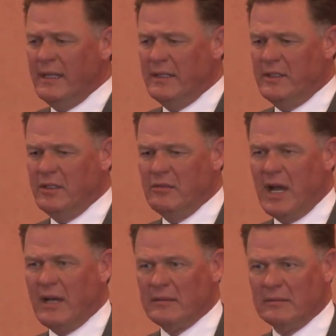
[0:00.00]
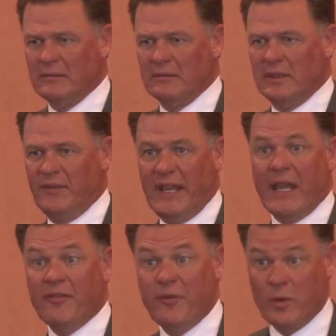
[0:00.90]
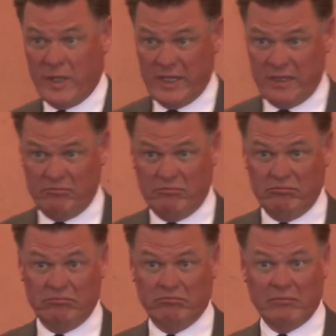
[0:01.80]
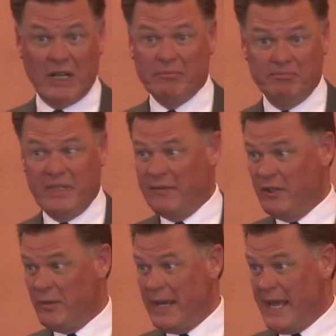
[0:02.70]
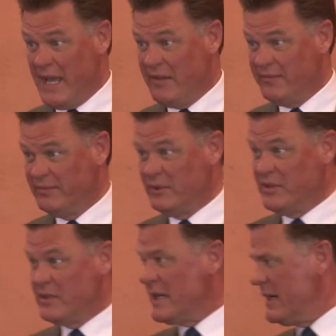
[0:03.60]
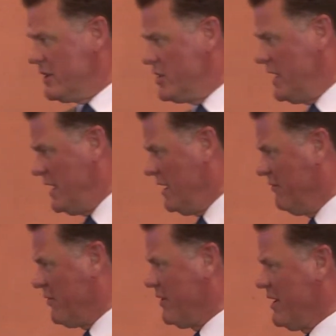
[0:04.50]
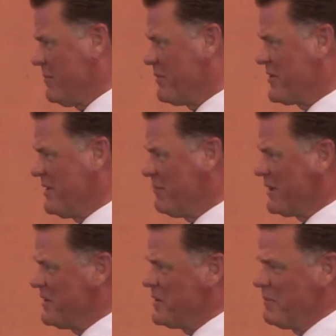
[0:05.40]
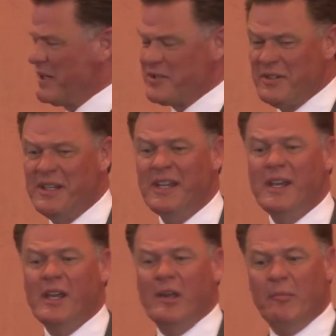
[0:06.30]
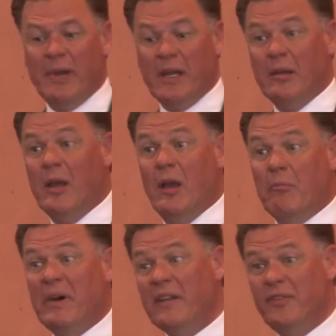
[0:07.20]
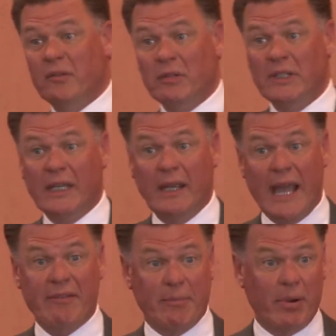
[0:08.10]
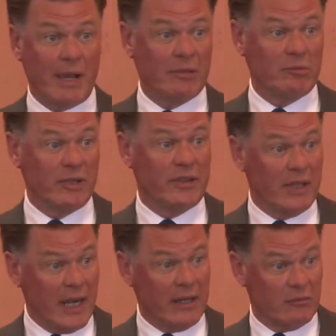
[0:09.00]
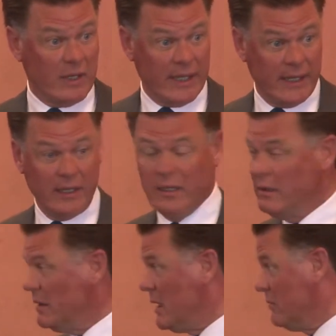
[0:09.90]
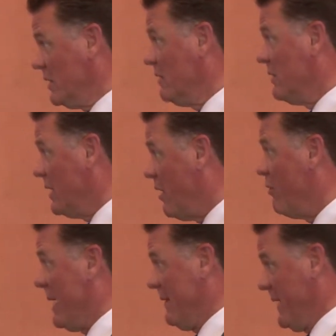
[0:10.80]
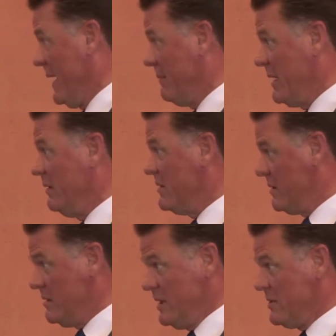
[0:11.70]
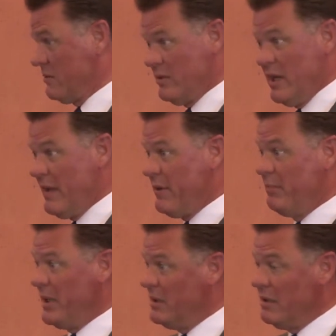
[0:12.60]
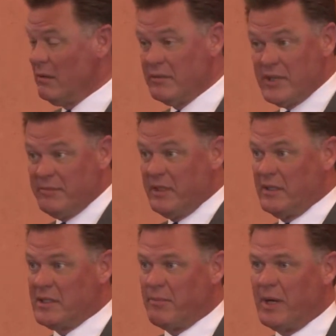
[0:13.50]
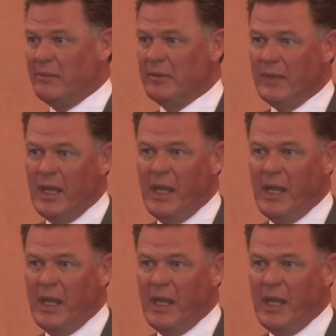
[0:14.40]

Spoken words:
if you can't afford it, I'll give on your behalf, which is kind of cheating for 100% participation. But if you really have a problem with United Way, I really want to know about that. I mean, do you have an opinion or something that's a problem?